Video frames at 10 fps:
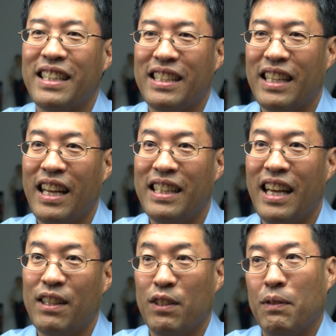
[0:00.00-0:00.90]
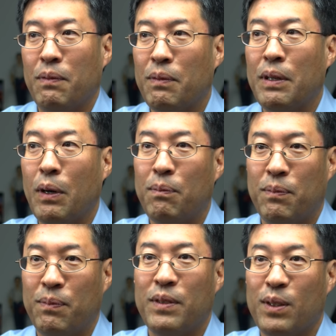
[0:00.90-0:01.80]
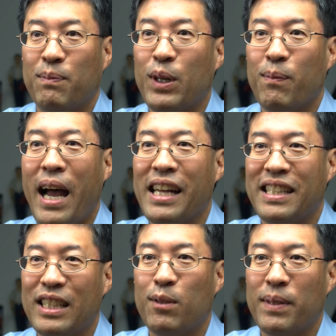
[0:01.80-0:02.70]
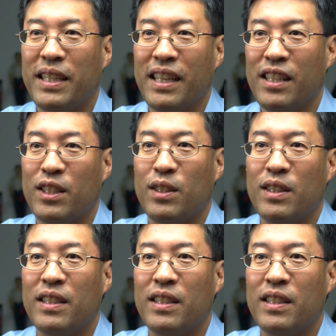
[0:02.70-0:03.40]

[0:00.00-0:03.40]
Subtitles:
said that we hope this bill passes because,